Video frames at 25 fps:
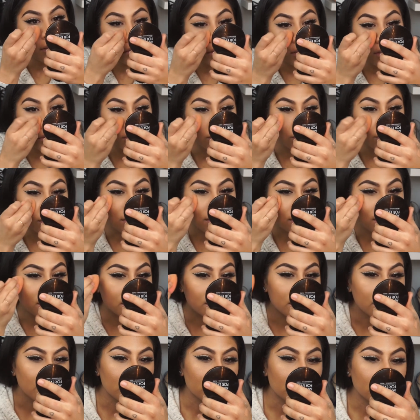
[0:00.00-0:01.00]

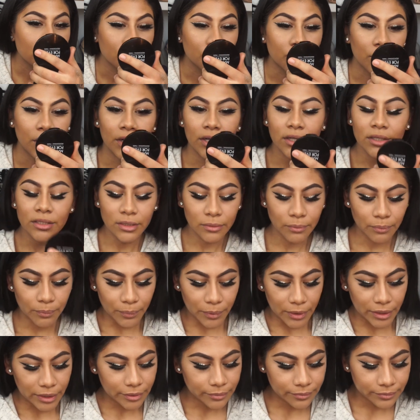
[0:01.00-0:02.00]
contouring things works,
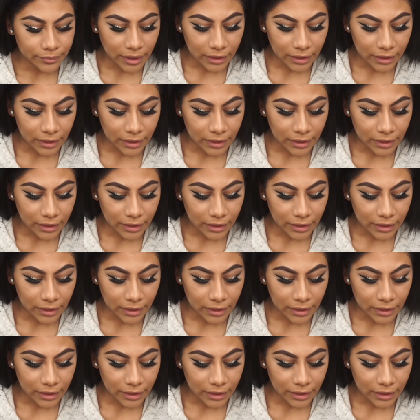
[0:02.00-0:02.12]
but